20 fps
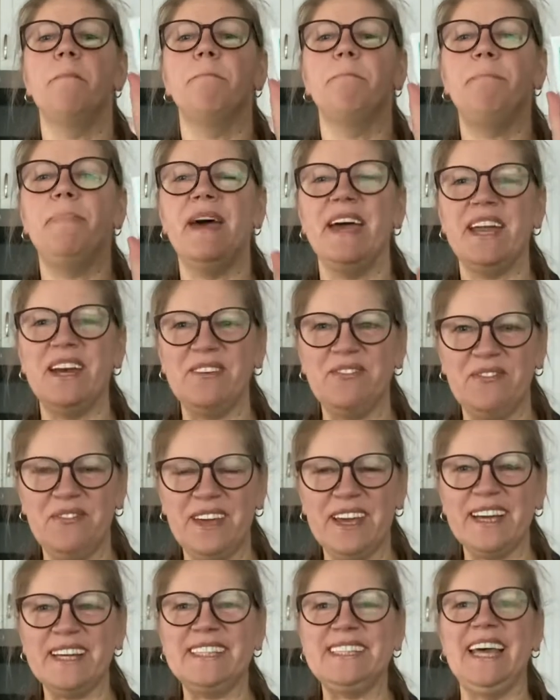
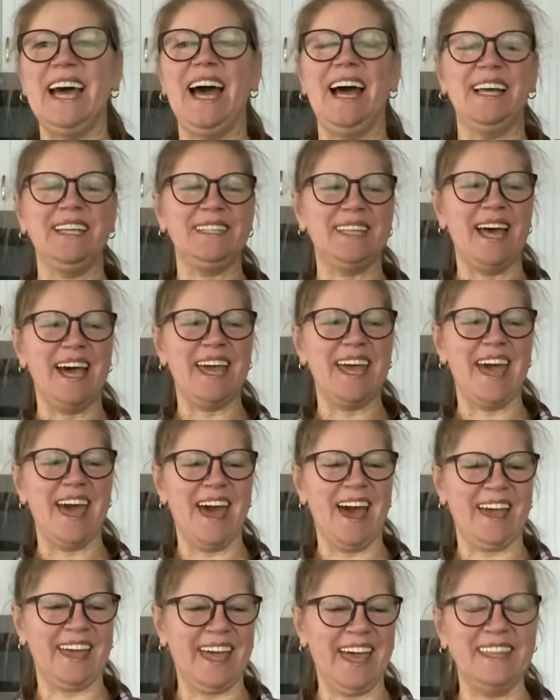perfect as I
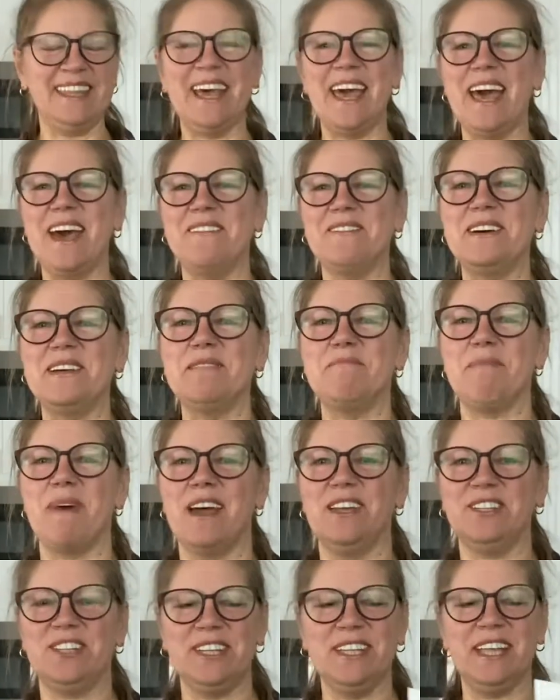can ever
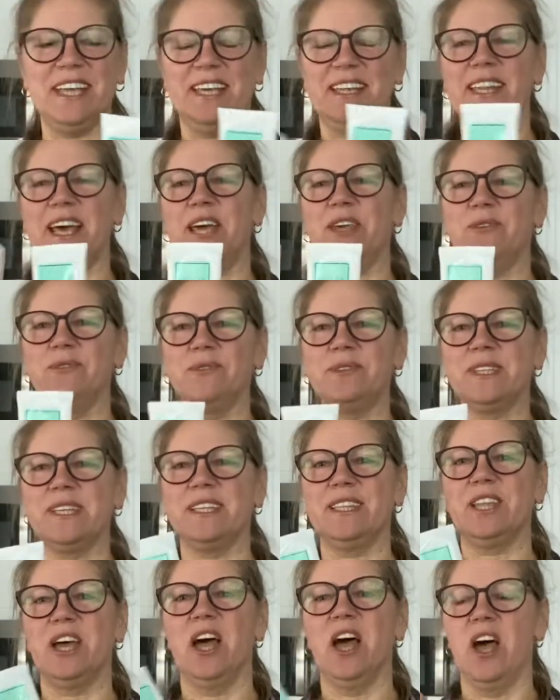imagine, and I use
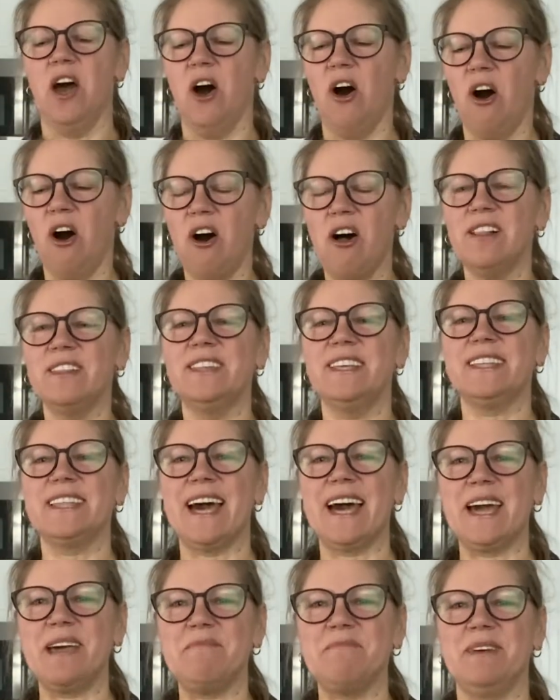it all the
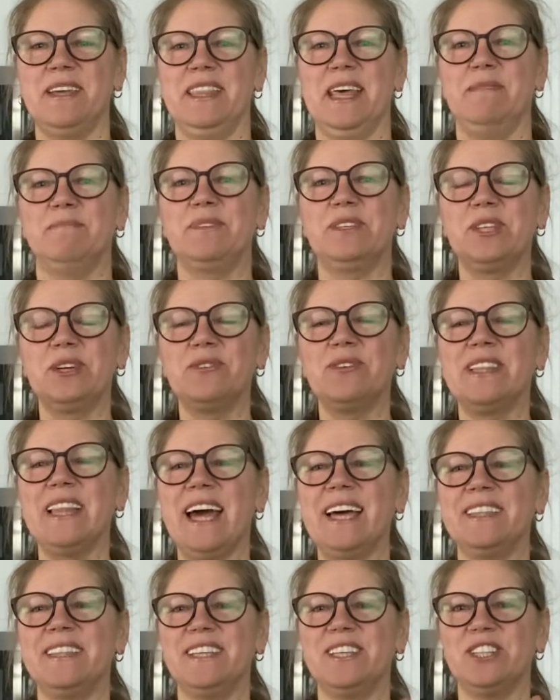time, and I'm so
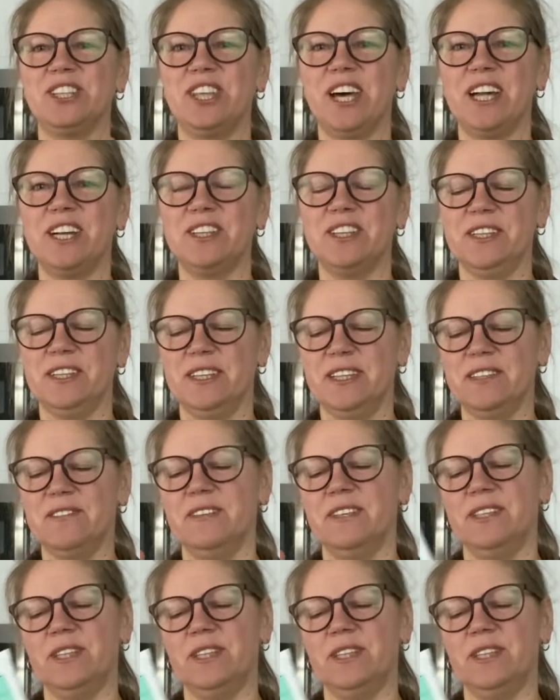glad they started this.